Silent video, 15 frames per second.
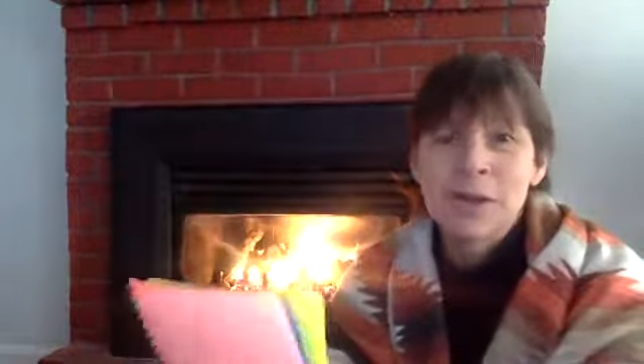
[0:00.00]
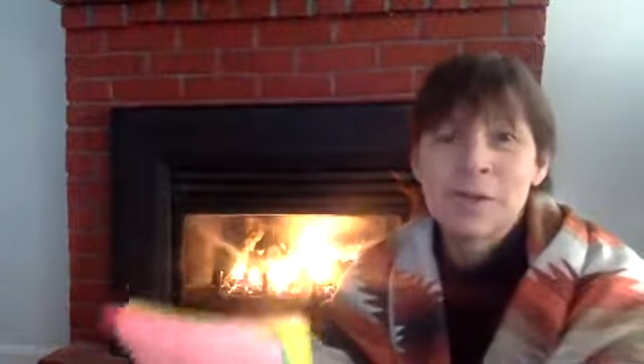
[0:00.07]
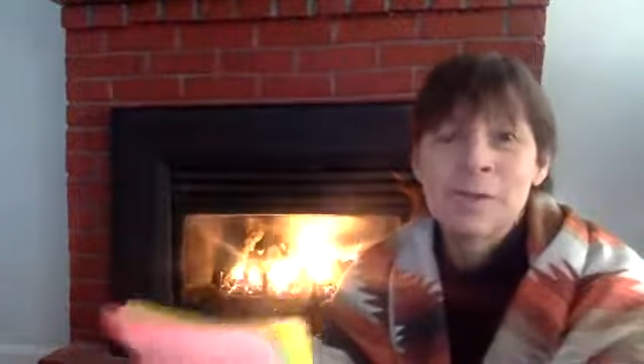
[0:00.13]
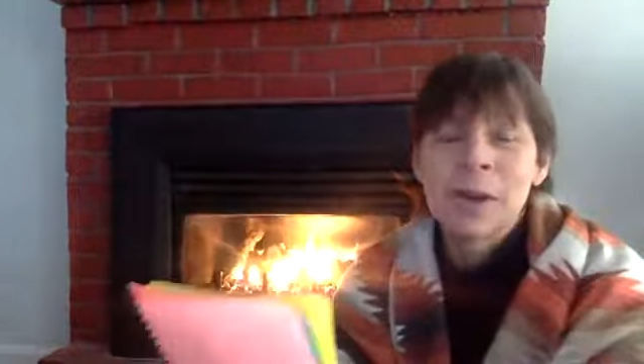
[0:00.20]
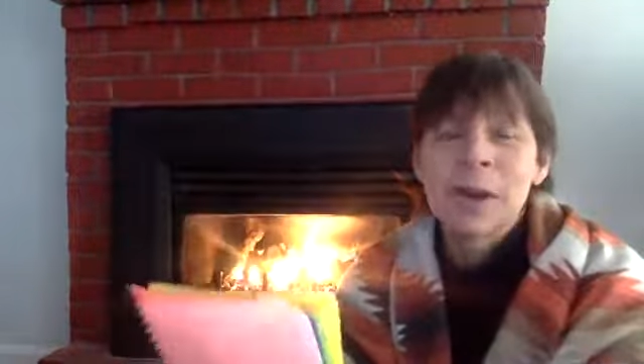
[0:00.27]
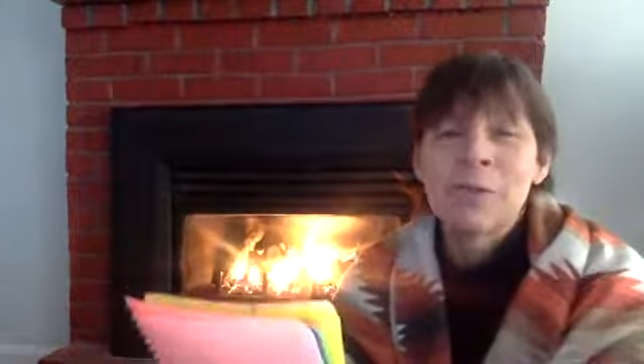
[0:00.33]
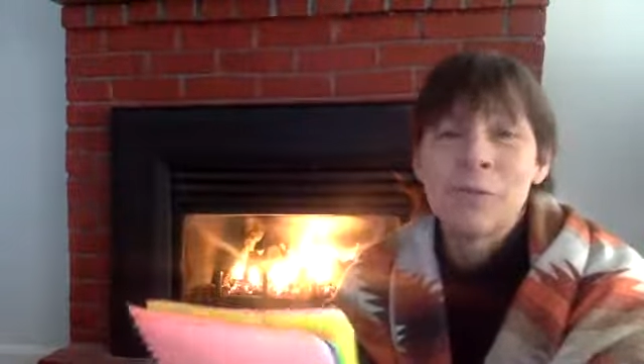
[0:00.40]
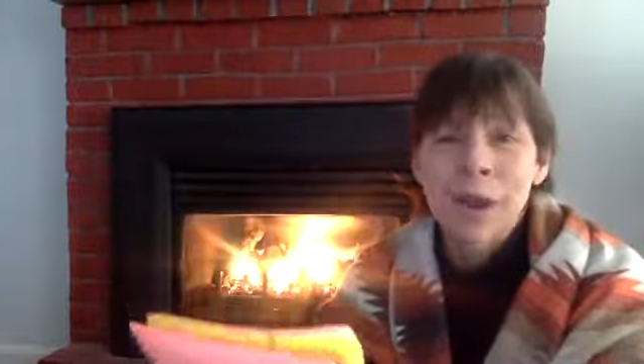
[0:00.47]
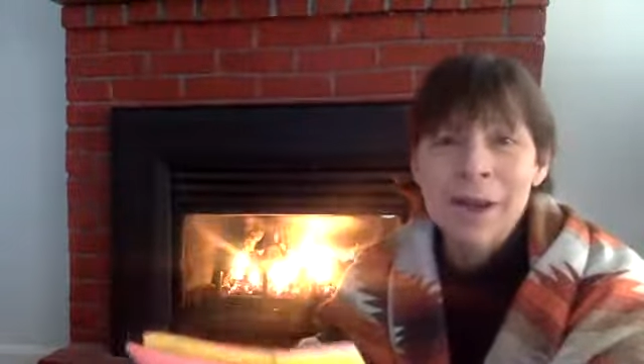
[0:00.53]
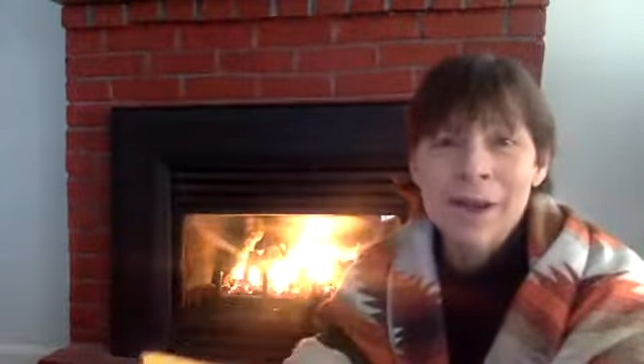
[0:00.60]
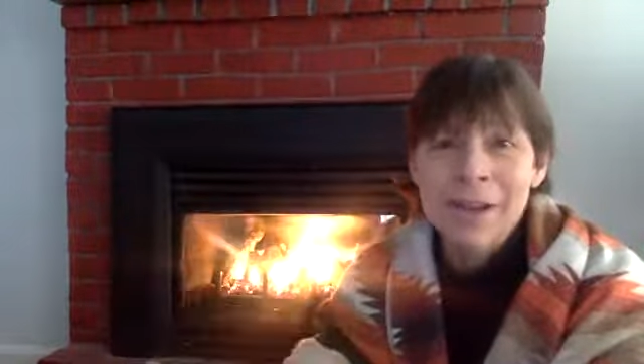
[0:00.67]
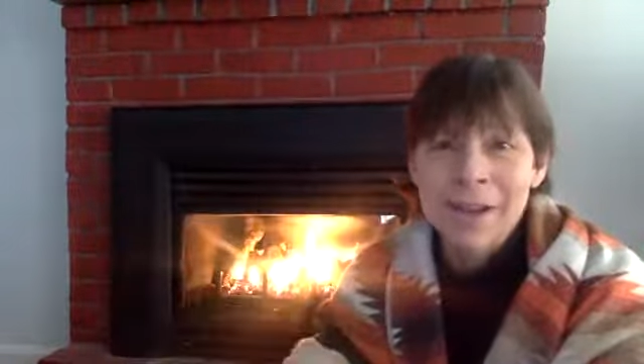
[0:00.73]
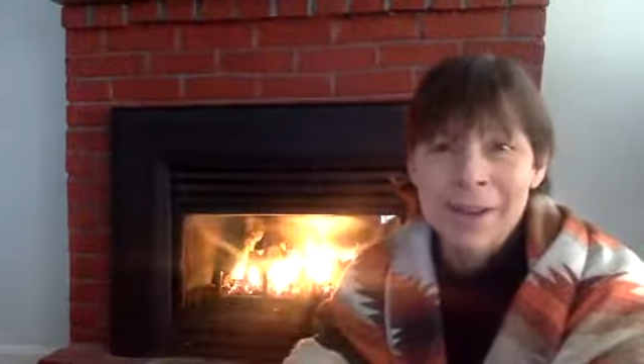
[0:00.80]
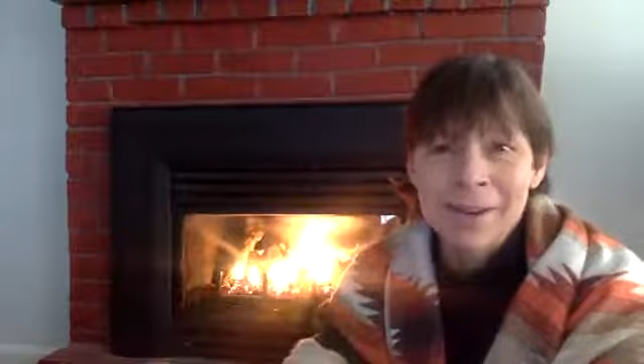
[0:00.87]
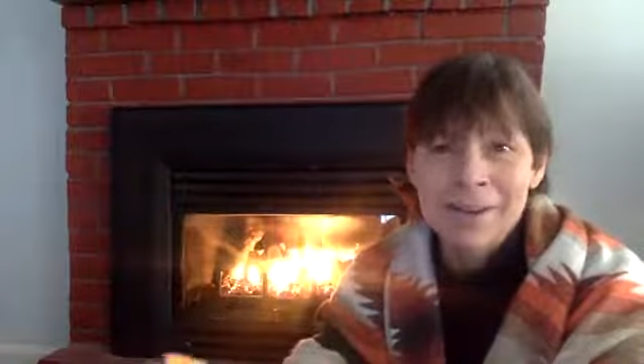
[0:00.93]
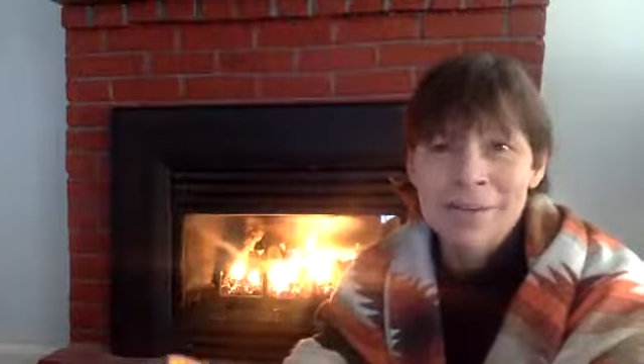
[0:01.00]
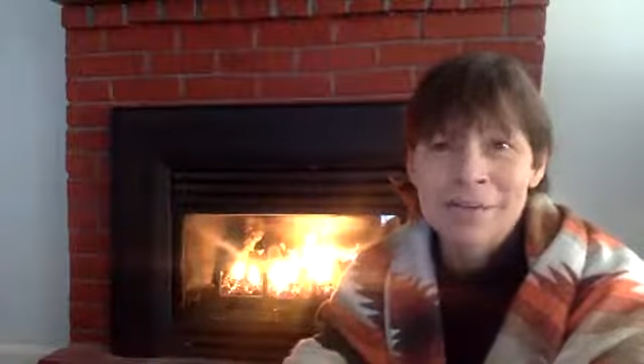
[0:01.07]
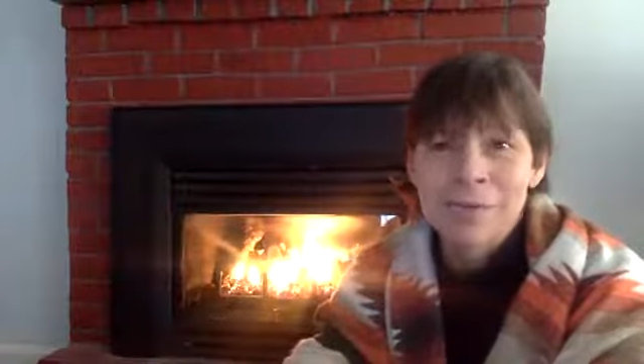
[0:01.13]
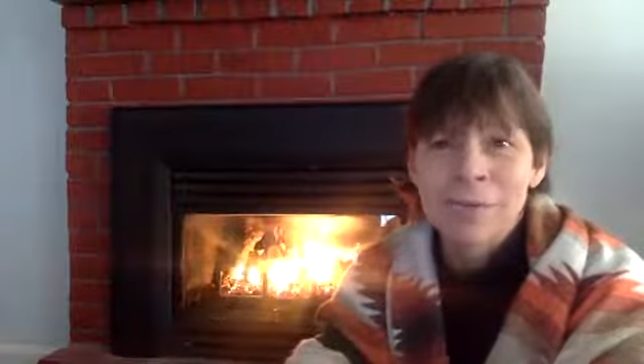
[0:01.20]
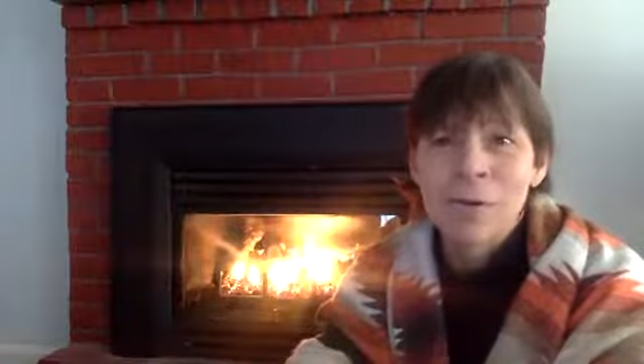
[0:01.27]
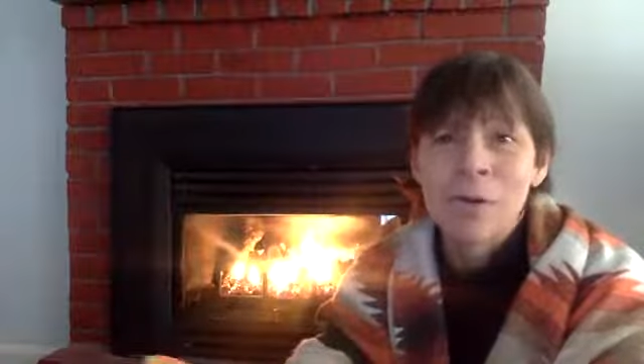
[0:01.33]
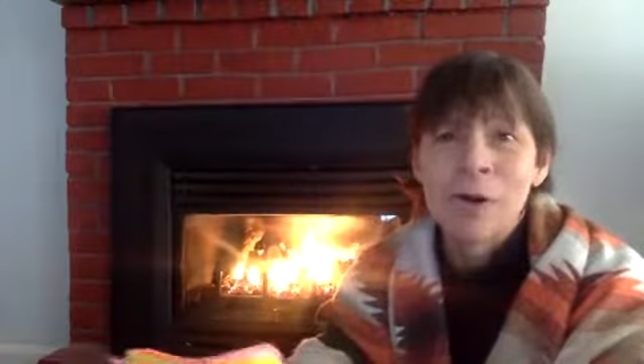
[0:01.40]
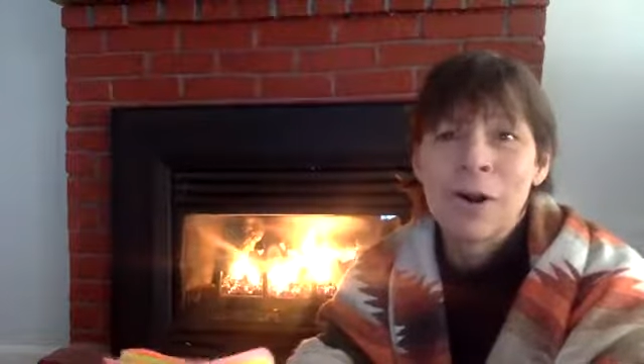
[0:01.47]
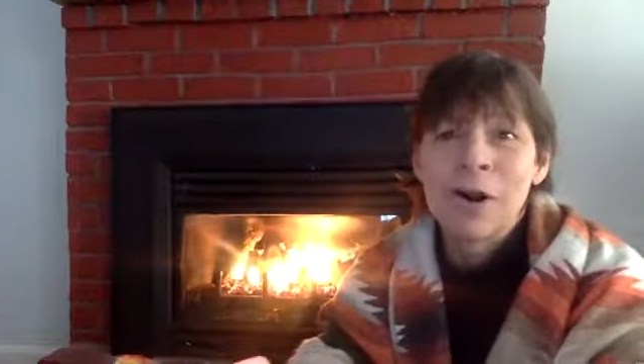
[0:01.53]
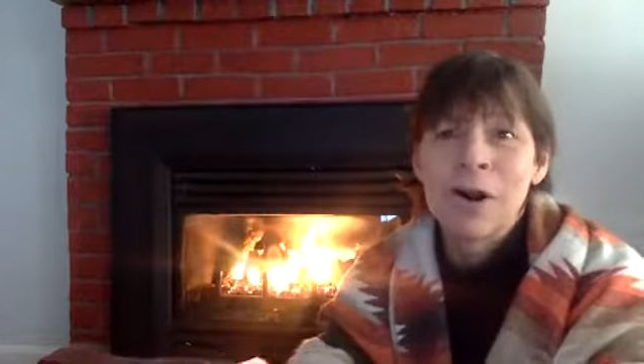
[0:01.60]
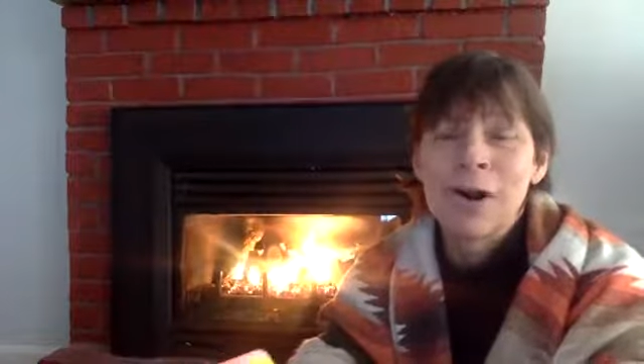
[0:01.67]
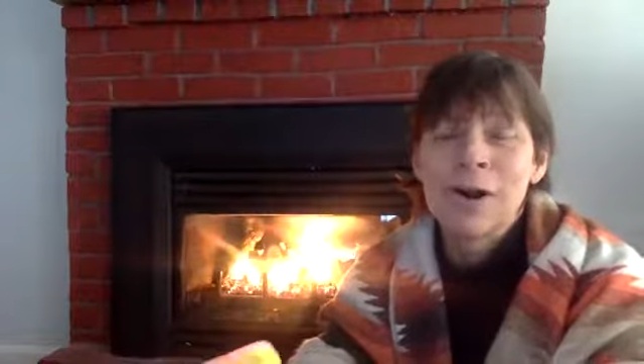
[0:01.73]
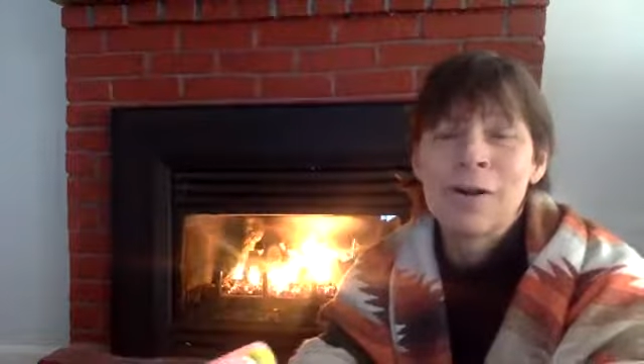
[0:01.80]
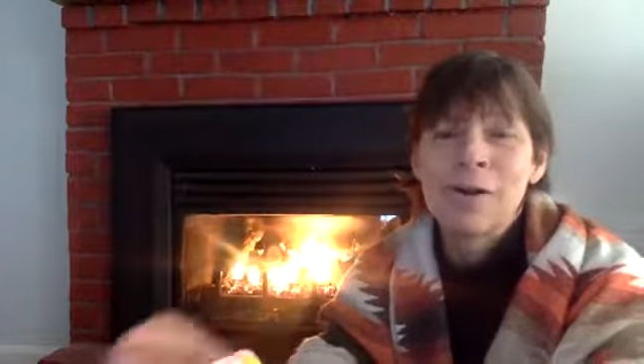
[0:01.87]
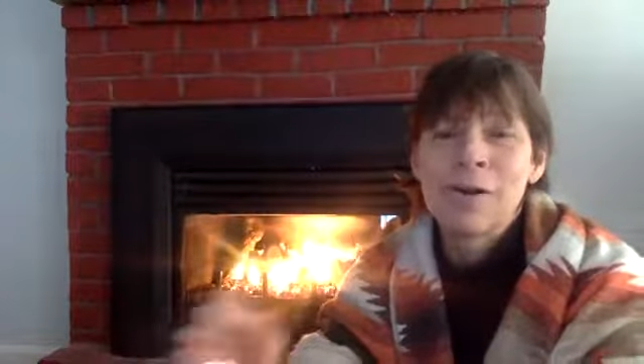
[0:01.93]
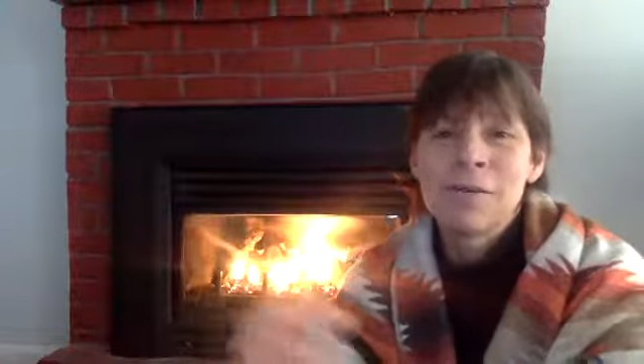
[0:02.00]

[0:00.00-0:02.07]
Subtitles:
writing for